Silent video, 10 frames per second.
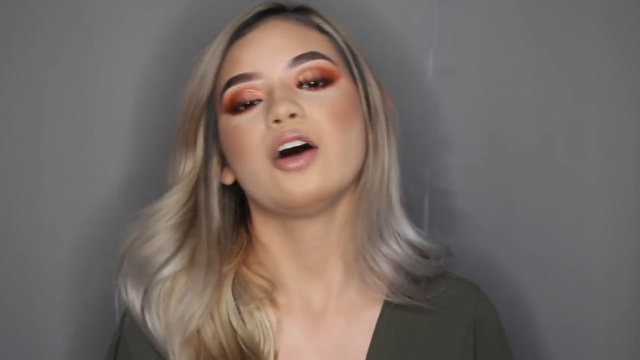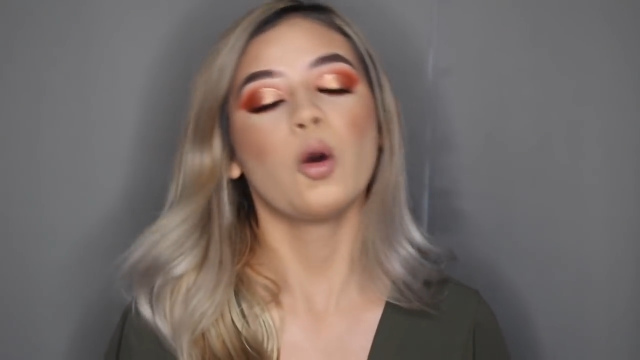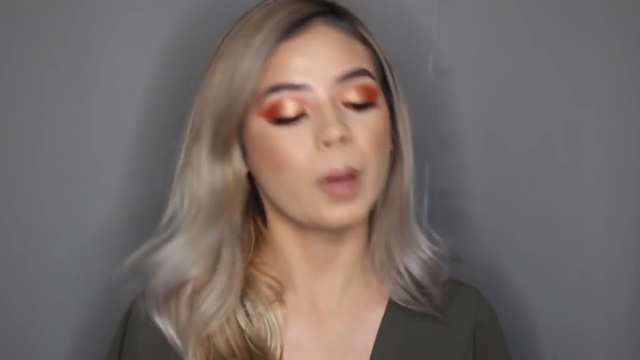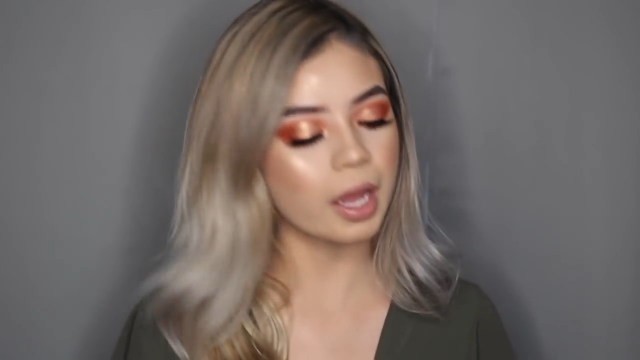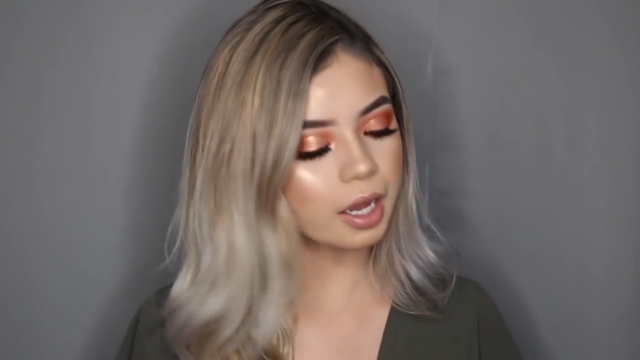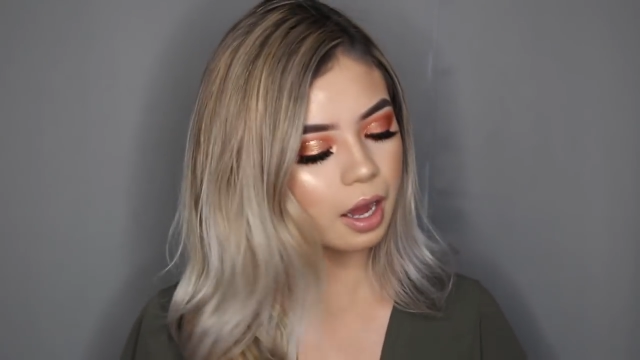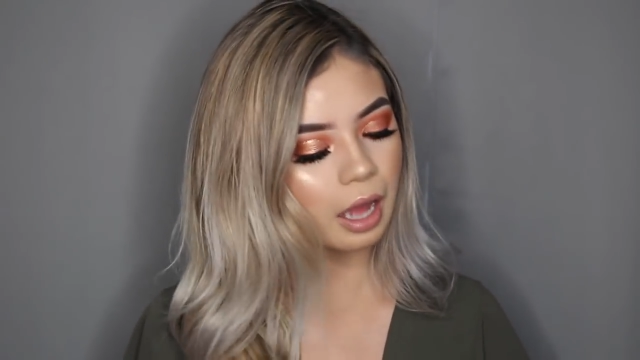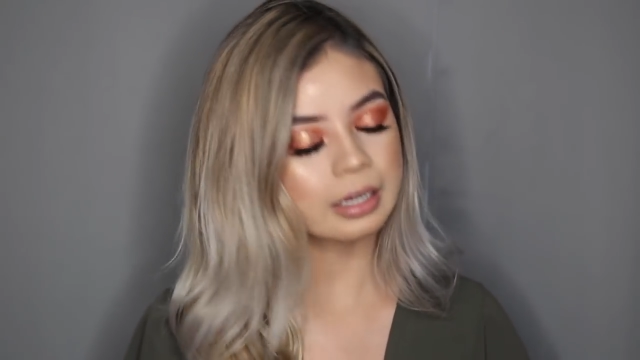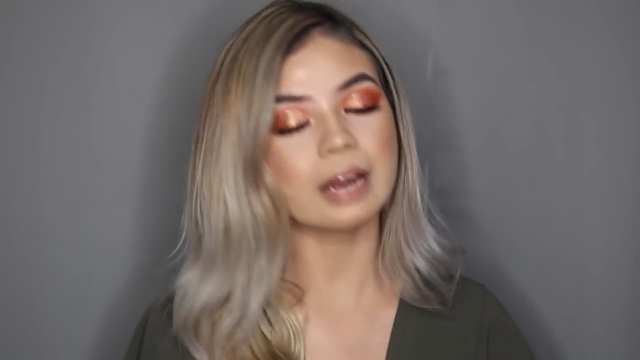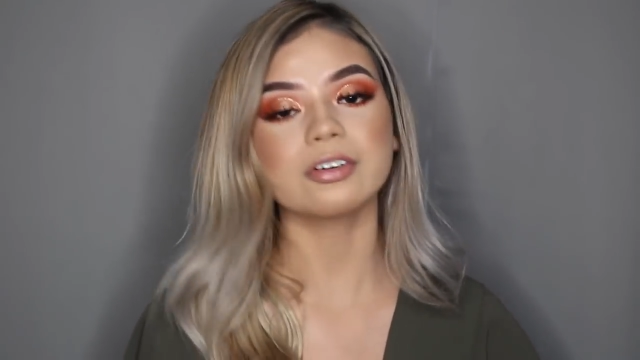Oh wait,
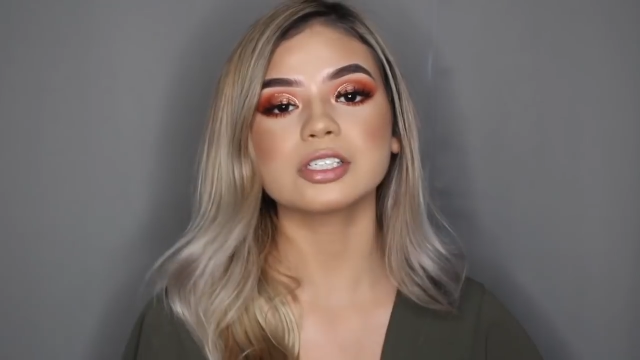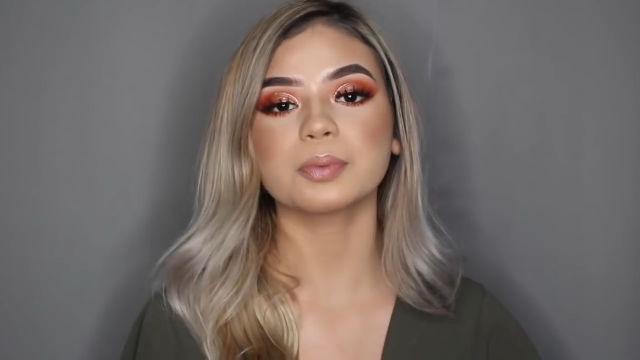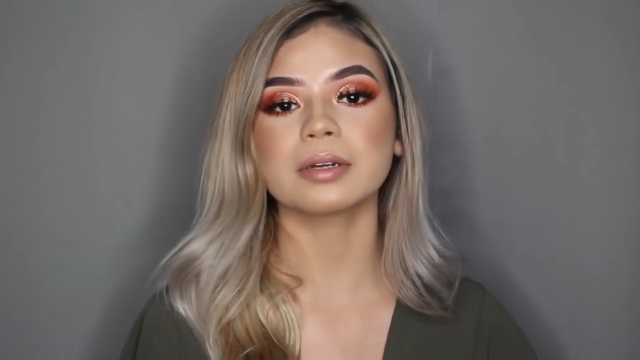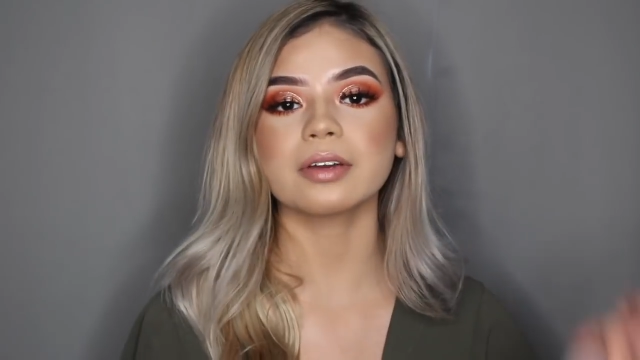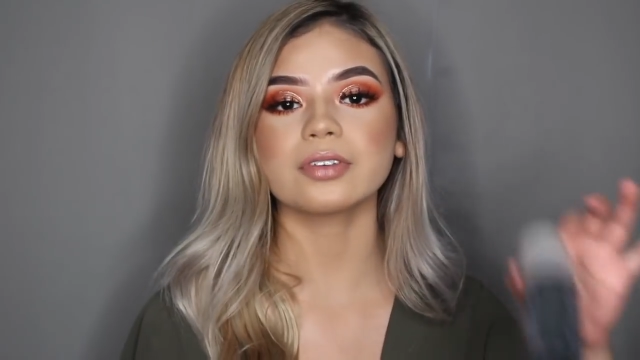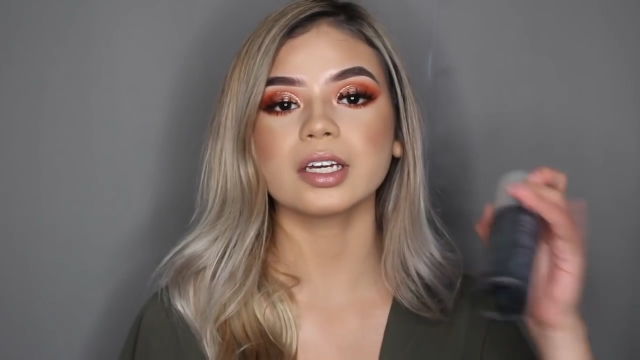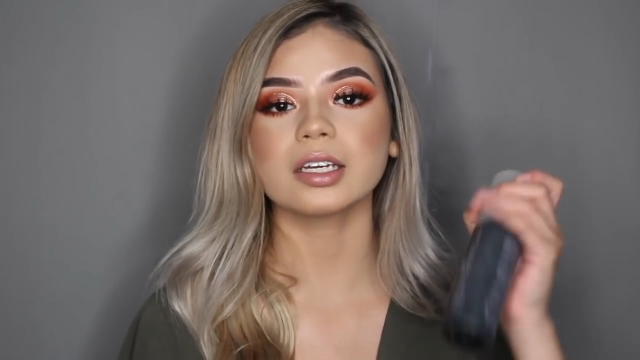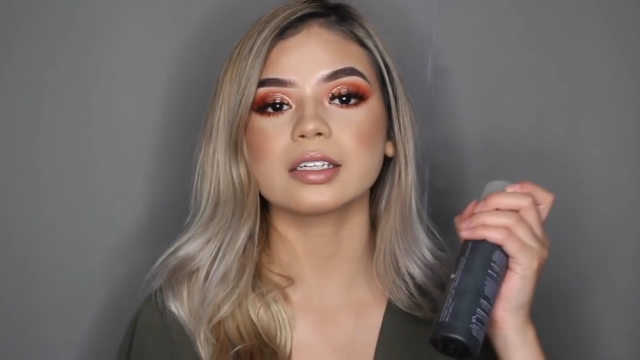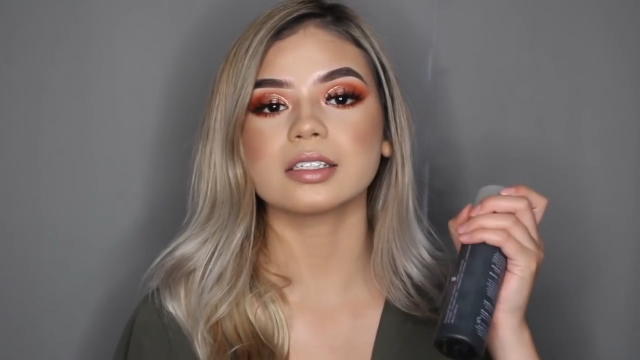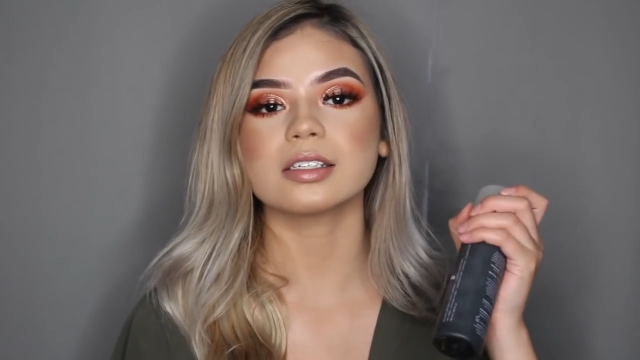I never sprayed my
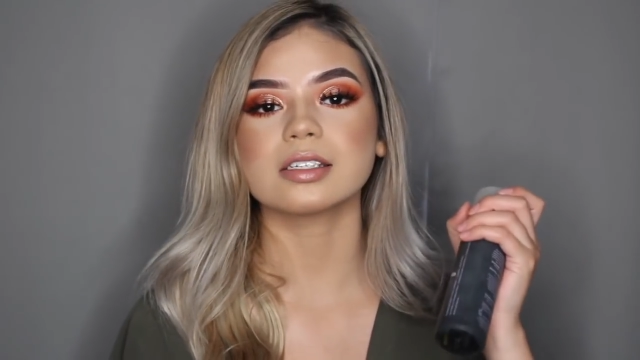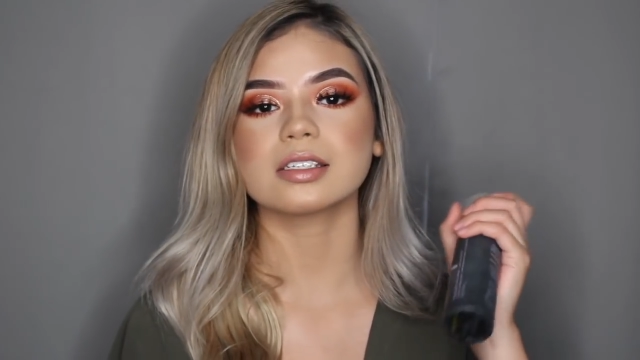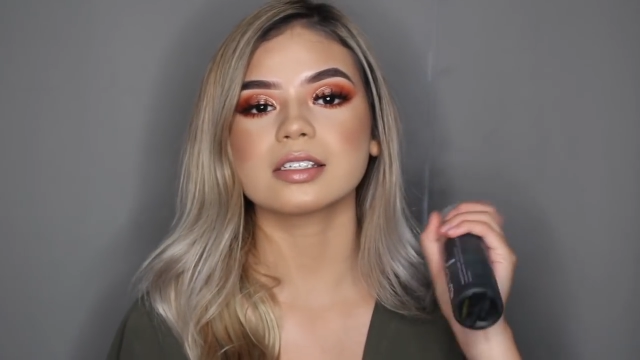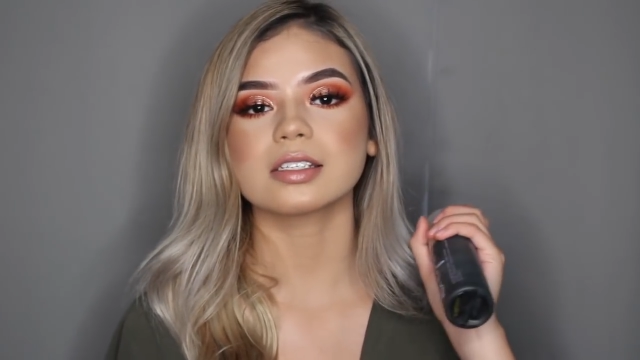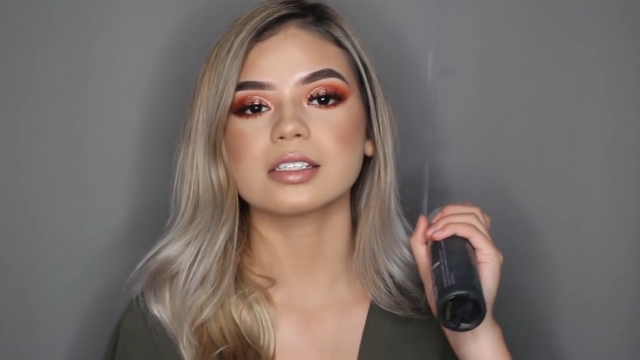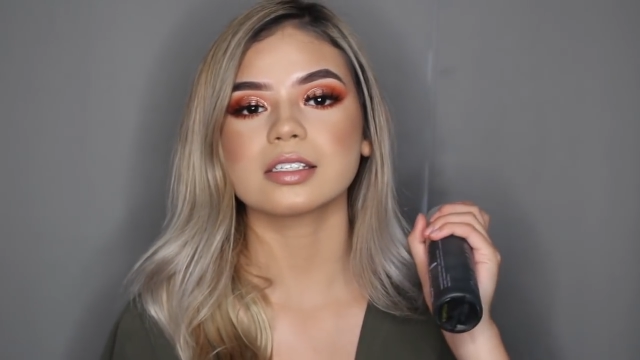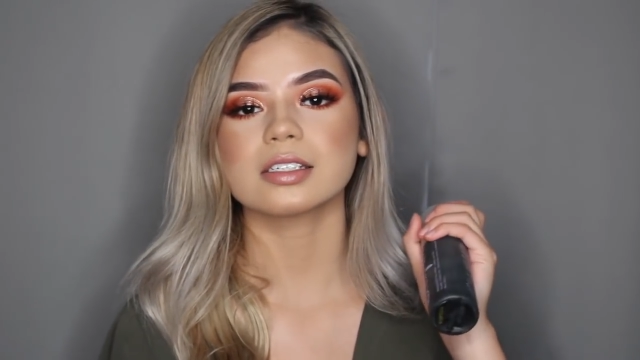face.